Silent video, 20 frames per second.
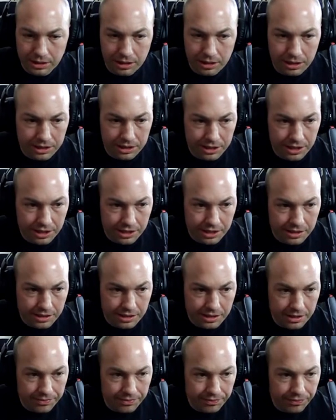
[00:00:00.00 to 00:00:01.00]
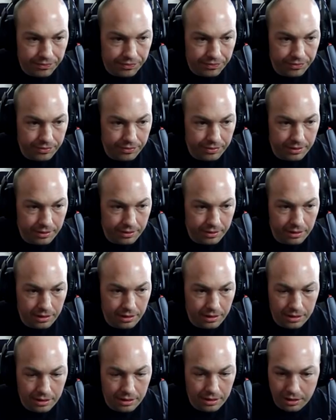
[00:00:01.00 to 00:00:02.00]
let's just
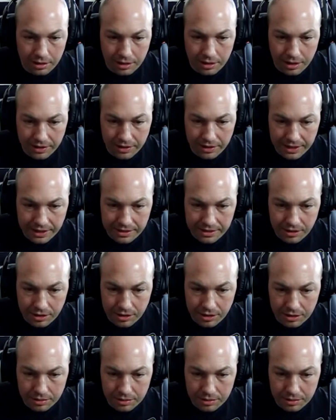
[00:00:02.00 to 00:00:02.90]
cut that song.